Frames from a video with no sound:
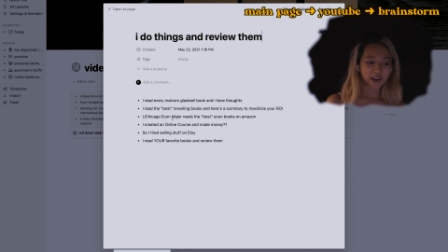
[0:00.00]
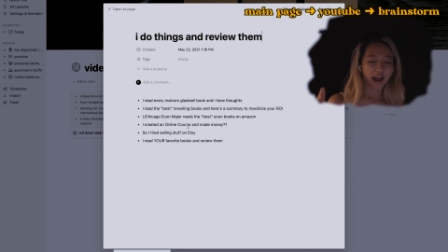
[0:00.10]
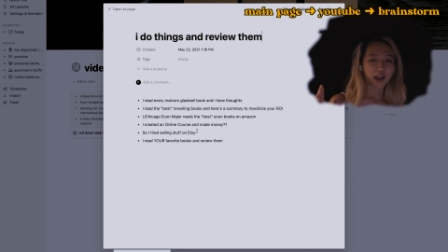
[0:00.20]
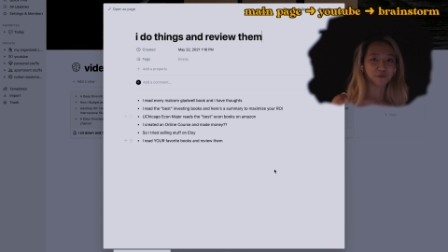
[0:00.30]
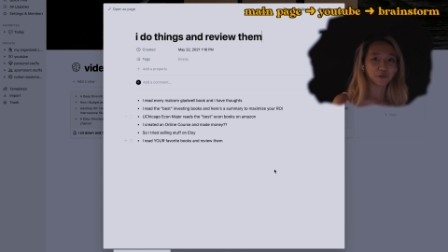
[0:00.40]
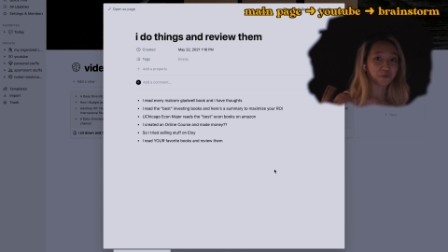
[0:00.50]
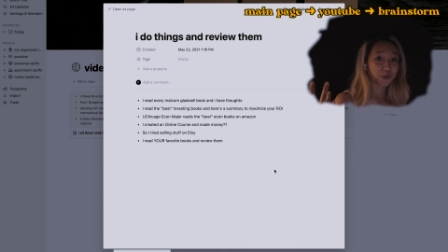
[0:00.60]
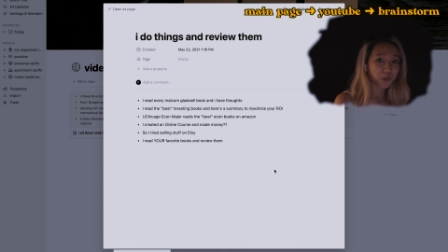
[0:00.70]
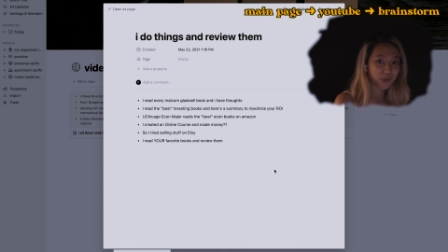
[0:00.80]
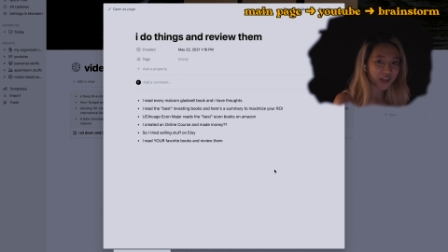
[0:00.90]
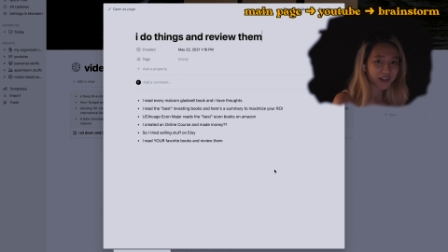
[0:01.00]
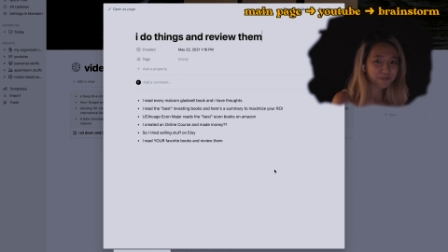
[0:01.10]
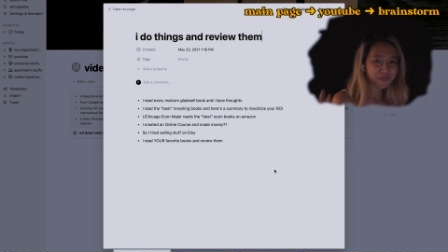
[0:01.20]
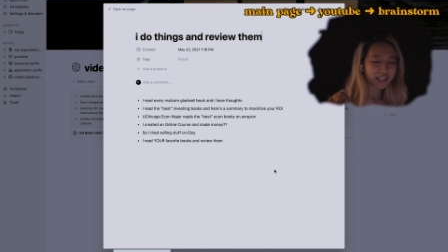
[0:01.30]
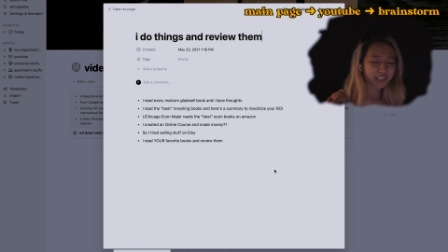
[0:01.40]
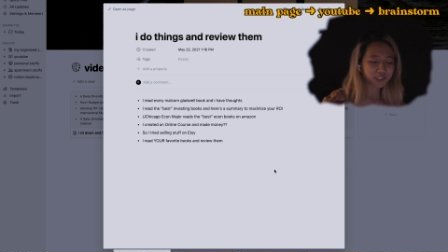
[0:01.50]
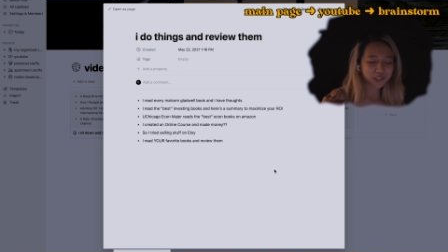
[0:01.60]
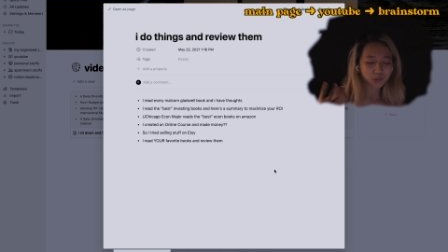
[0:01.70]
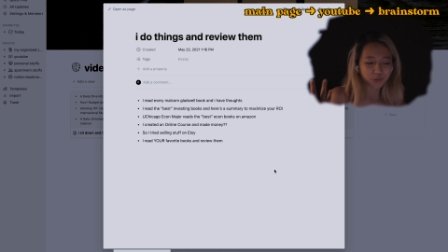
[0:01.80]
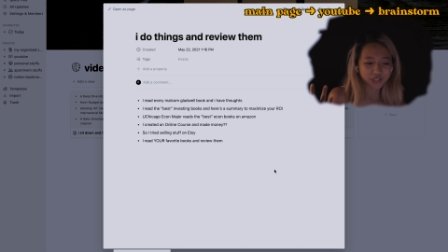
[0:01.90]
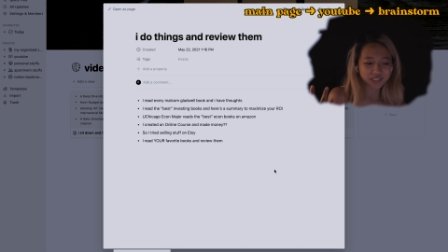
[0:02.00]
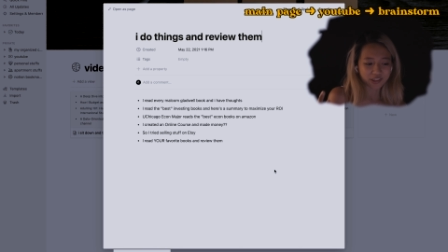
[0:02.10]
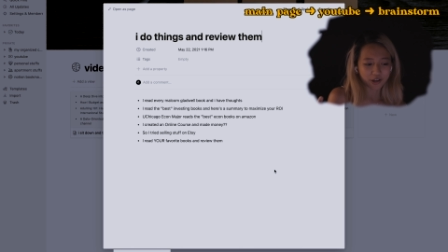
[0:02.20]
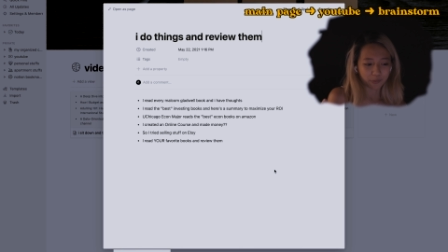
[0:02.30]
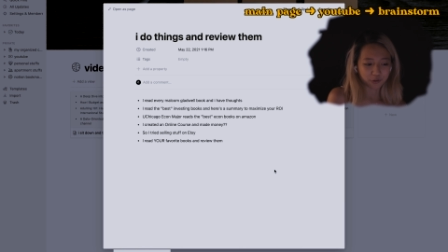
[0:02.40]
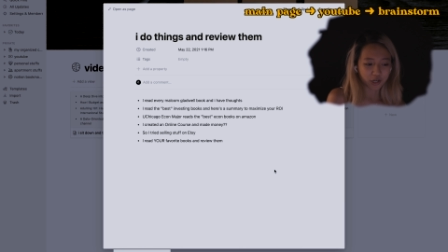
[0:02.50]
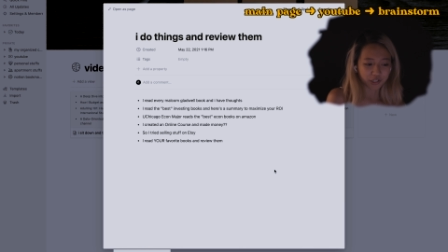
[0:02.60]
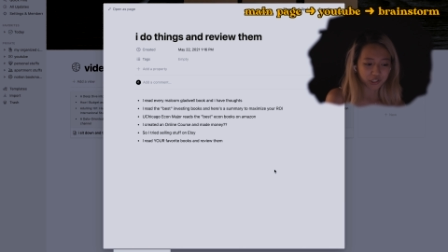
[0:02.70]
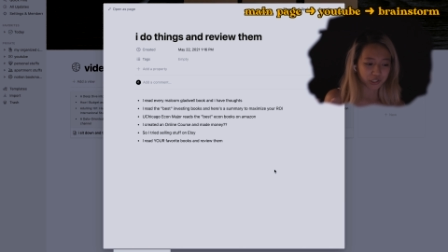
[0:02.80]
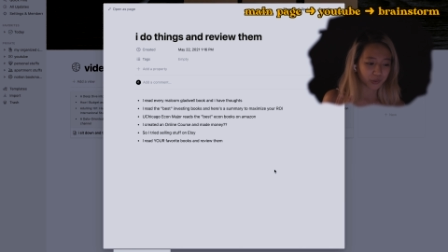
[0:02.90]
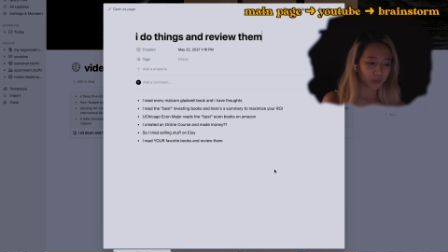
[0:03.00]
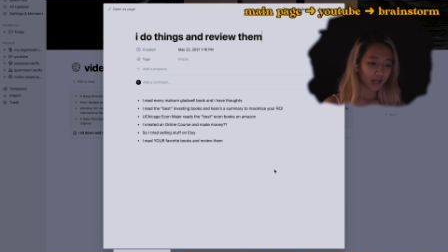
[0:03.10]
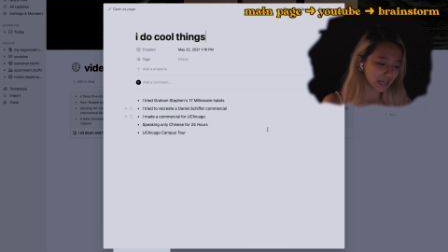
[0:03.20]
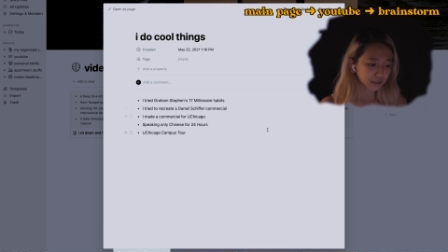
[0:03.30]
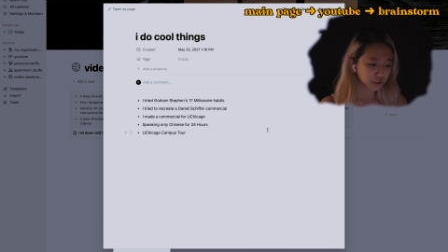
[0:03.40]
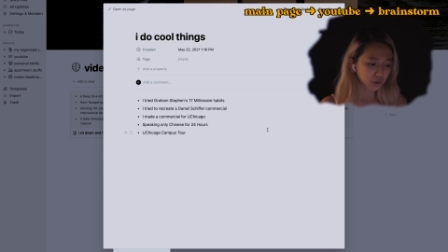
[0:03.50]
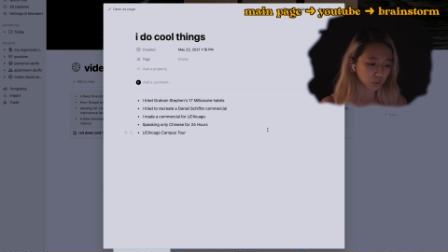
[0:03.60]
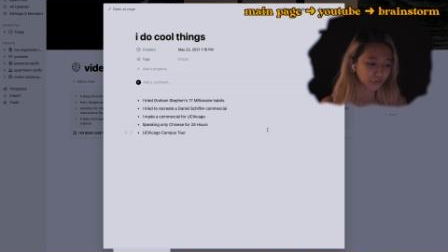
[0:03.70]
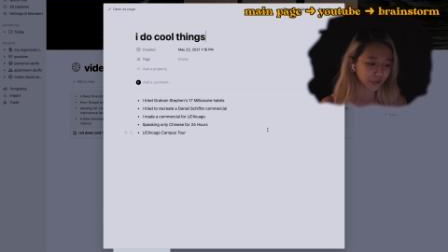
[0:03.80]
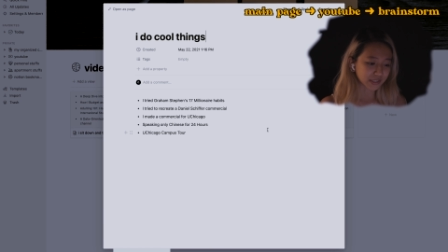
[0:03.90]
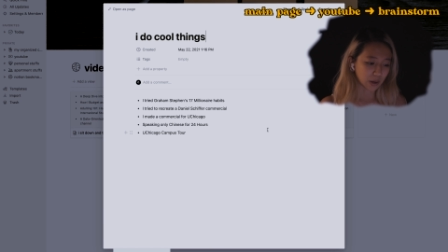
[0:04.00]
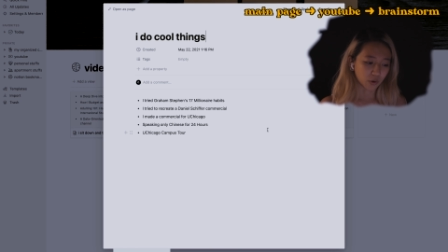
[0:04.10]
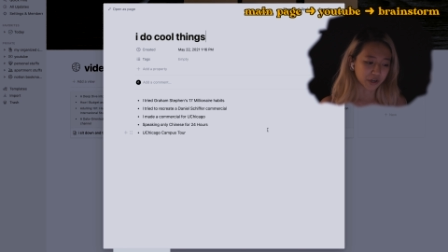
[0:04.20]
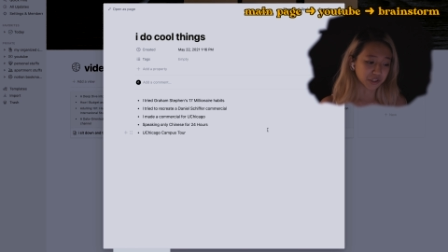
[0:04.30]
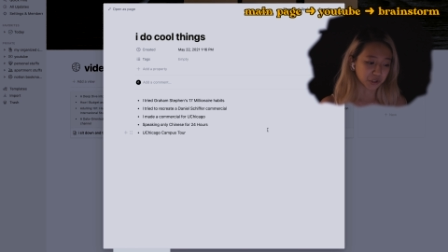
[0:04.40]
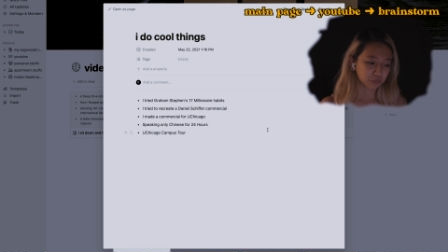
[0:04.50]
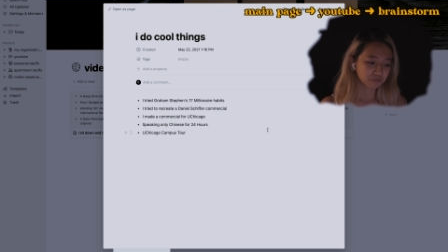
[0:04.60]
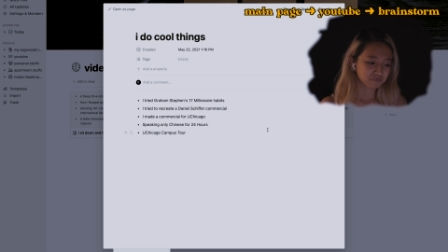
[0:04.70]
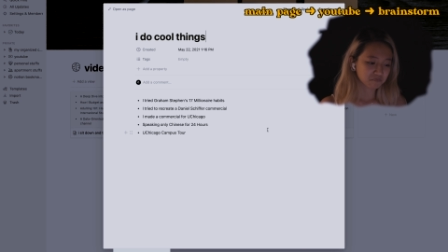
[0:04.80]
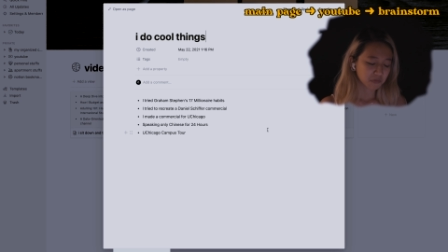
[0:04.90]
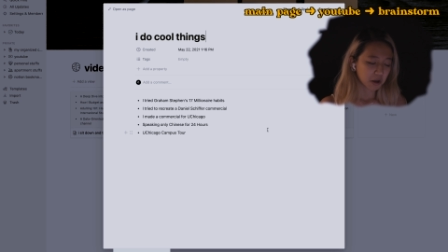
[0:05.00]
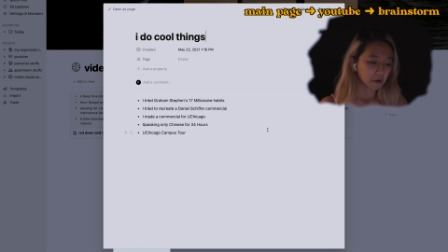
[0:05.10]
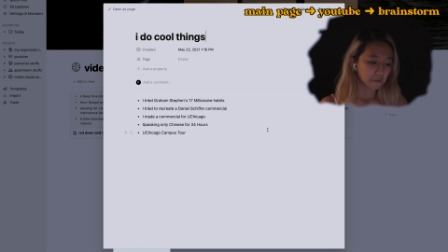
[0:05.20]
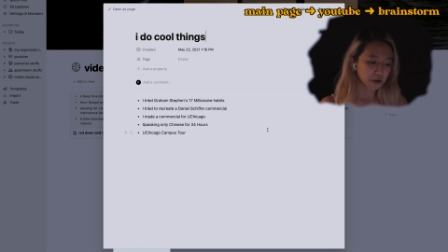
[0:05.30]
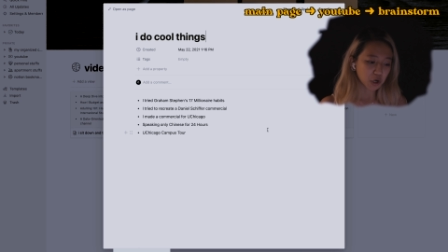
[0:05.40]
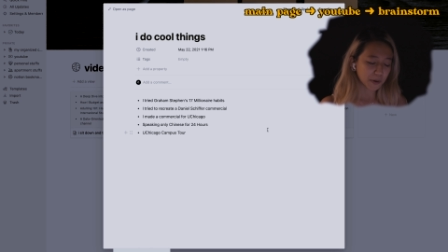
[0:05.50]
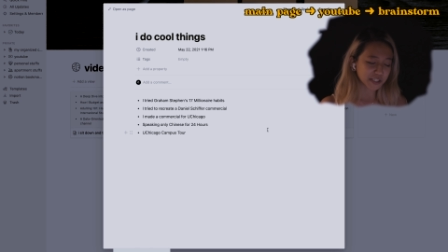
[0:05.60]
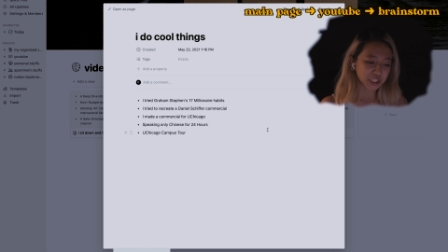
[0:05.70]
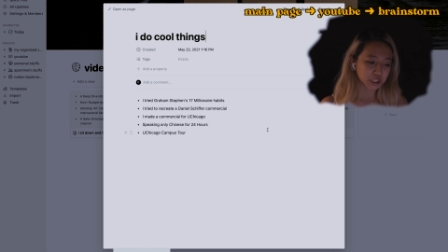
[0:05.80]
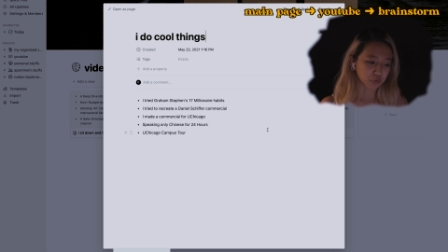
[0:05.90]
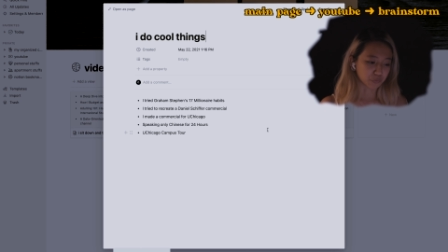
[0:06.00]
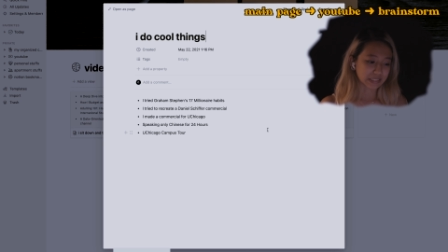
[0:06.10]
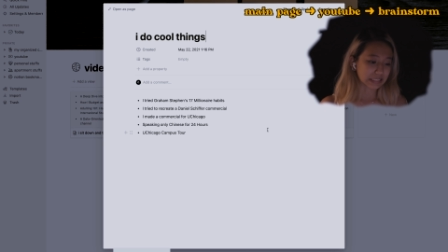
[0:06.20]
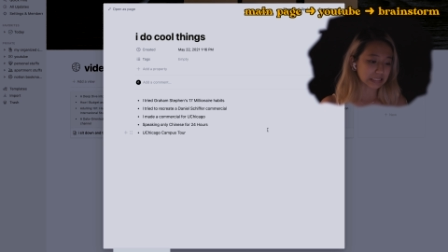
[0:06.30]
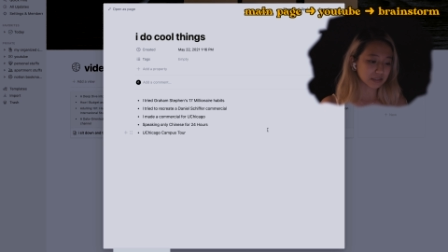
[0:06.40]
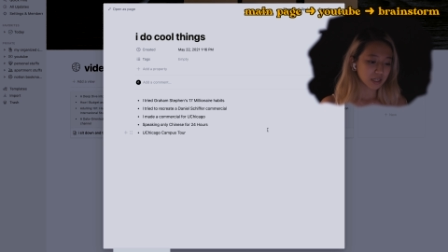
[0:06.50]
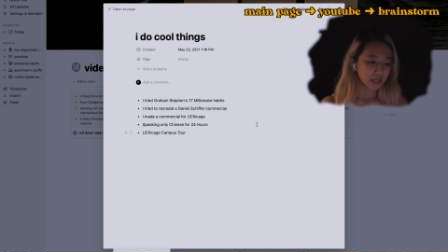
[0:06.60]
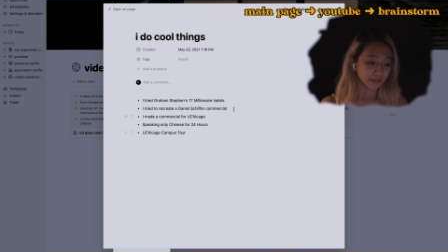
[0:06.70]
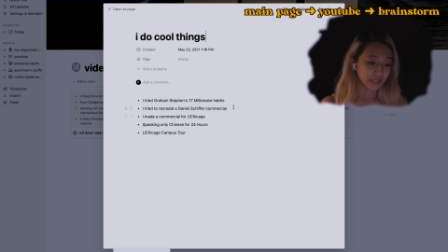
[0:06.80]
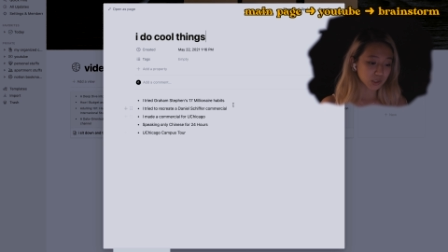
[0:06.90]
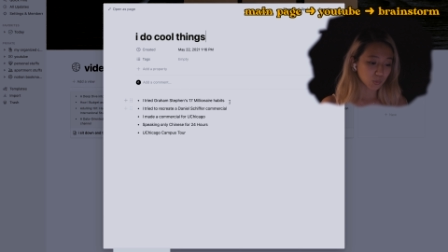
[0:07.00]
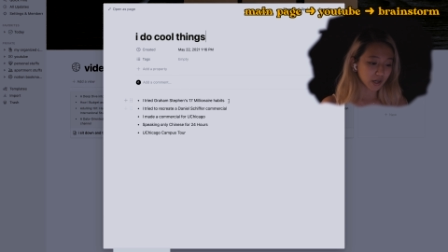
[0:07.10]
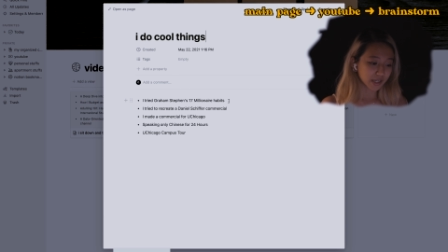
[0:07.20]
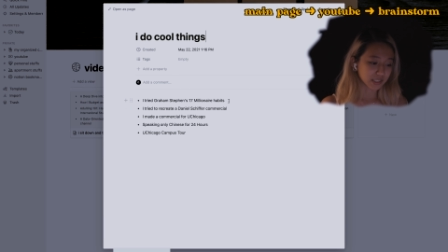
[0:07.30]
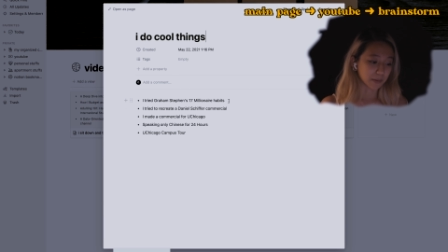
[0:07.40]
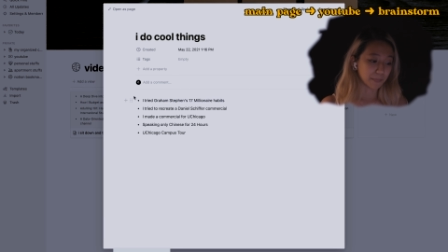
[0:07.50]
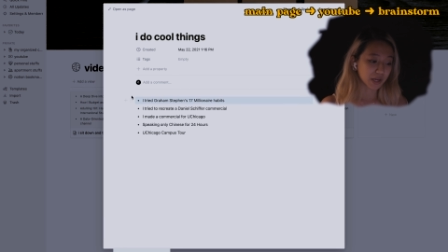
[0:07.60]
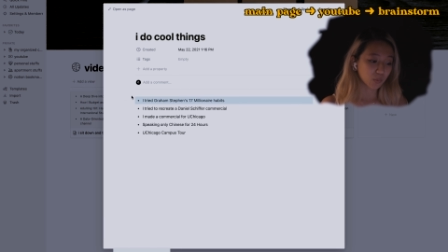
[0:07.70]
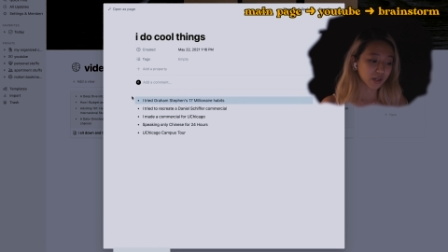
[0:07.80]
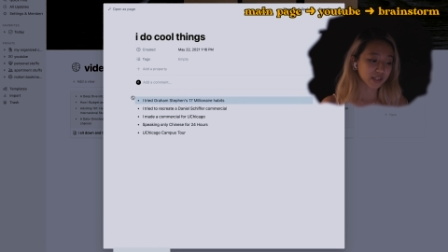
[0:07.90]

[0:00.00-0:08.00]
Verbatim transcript: then I review them. These are just cool things I thought I would try to do. These are just cool things I want to do for no particular reason. This one is a big one